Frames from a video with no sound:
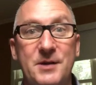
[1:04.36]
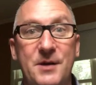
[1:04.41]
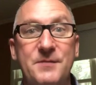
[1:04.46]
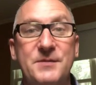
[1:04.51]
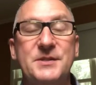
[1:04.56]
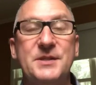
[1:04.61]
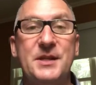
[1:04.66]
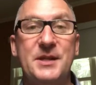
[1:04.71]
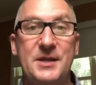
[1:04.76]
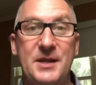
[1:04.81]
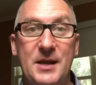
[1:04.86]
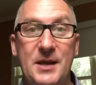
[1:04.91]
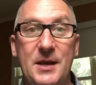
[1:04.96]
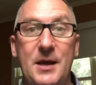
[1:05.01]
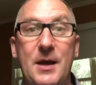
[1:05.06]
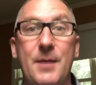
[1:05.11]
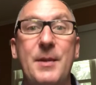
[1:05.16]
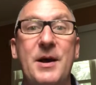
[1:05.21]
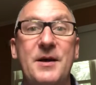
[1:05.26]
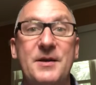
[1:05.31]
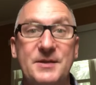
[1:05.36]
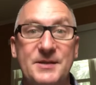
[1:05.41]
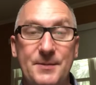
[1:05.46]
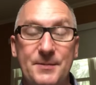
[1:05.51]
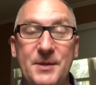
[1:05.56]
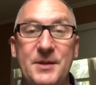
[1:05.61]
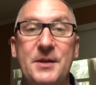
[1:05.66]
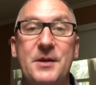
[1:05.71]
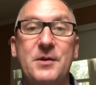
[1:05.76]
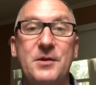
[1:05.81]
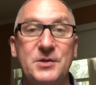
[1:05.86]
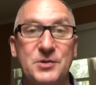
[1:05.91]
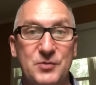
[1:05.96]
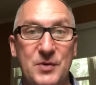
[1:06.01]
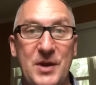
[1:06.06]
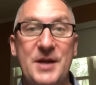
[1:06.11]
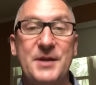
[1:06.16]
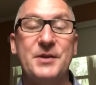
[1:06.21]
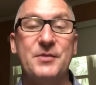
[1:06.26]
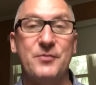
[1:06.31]
is obviously about something that goes
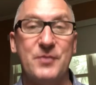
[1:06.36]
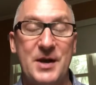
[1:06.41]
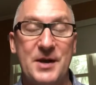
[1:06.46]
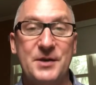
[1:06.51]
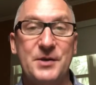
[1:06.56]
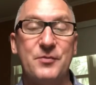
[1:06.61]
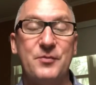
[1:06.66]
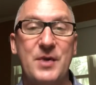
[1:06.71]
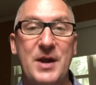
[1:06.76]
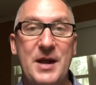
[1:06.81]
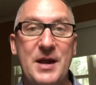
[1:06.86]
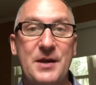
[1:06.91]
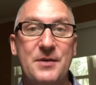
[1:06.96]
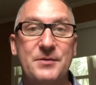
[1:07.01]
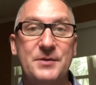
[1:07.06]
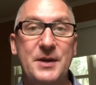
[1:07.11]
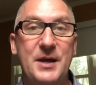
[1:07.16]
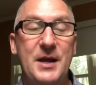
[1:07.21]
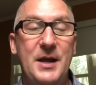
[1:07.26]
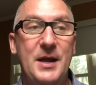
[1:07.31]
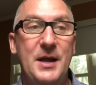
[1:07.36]
round and round and round,